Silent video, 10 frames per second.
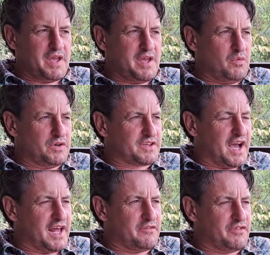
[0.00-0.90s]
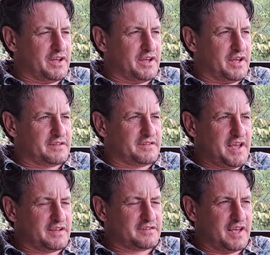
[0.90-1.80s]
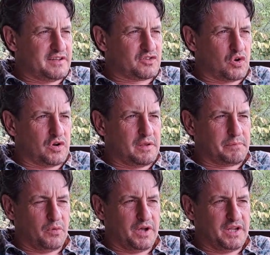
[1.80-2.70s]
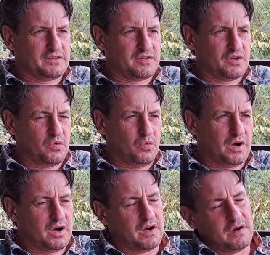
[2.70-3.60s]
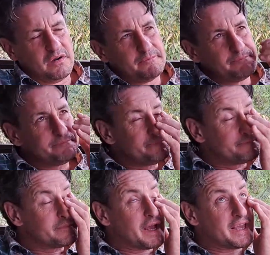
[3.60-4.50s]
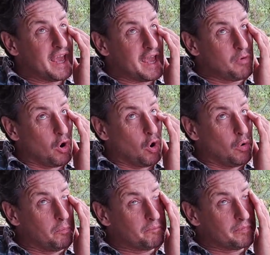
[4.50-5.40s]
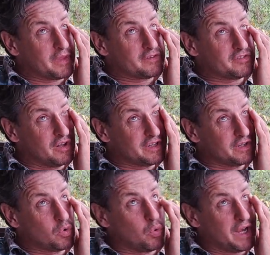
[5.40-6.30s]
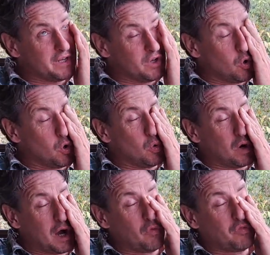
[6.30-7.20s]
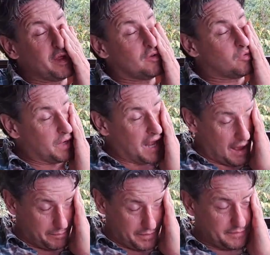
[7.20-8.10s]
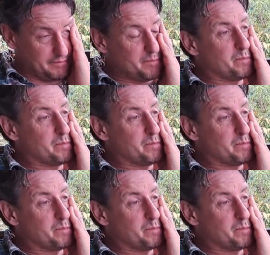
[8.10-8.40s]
It was kind of a TSN turning point where I came home. I still didn't quite know how things would happen